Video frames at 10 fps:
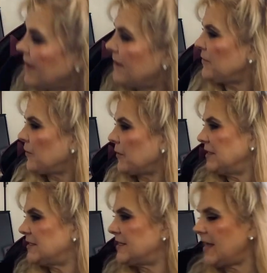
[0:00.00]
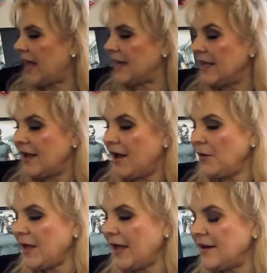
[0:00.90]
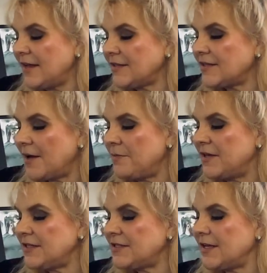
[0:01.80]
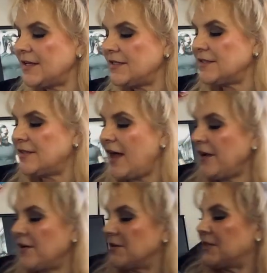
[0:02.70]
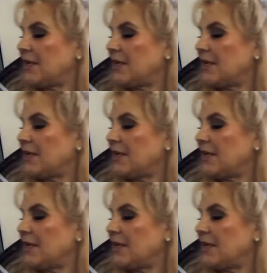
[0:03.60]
if you're into that. Okay, next up, this is Liars